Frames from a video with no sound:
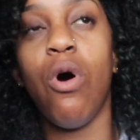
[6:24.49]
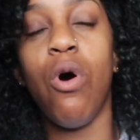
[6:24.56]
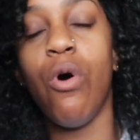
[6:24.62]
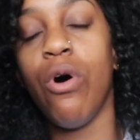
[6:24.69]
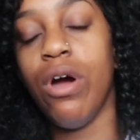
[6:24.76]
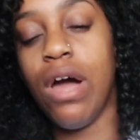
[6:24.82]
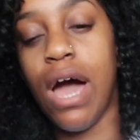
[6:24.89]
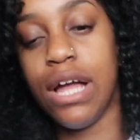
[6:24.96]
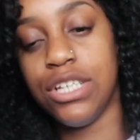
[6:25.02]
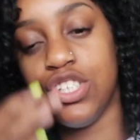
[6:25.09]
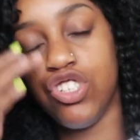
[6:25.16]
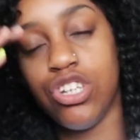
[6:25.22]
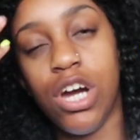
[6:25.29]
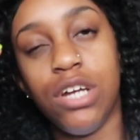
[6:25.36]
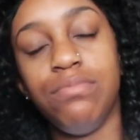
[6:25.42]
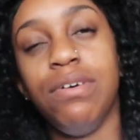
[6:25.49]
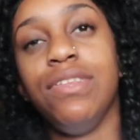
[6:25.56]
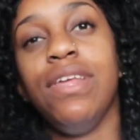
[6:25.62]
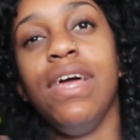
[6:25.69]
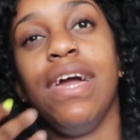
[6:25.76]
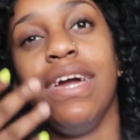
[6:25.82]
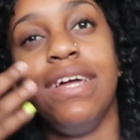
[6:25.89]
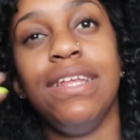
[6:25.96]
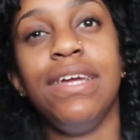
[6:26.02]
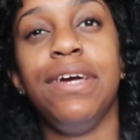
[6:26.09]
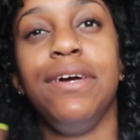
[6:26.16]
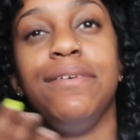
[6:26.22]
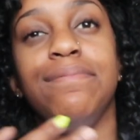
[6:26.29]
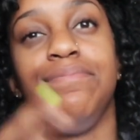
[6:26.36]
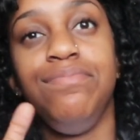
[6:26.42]
Or I just charge my thing and
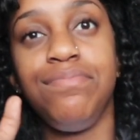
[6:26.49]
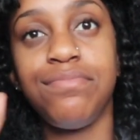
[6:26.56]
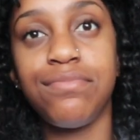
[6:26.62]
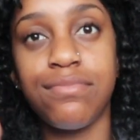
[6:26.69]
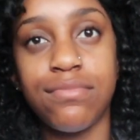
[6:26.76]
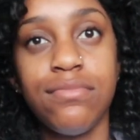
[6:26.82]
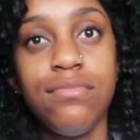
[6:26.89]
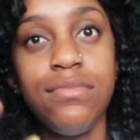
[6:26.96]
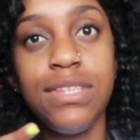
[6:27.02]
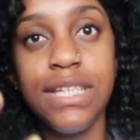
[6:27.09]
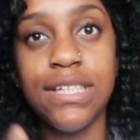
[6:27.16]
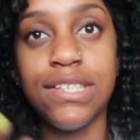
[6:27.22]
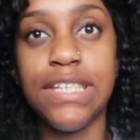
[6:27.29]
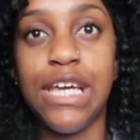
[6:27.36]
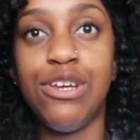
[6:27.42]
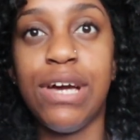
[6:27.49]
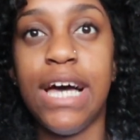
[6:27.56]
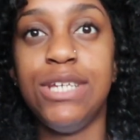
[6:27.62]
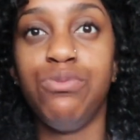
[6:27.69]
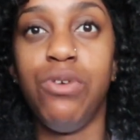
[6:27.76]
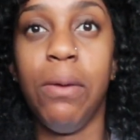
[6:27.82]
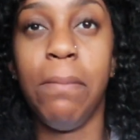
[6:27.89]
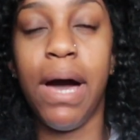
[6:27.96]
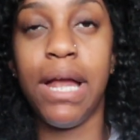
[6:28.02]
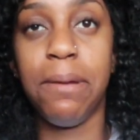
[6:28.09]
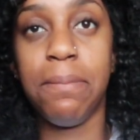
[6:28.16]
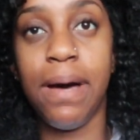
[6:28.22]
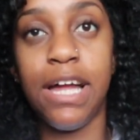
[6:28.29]
then tell you guys more about it.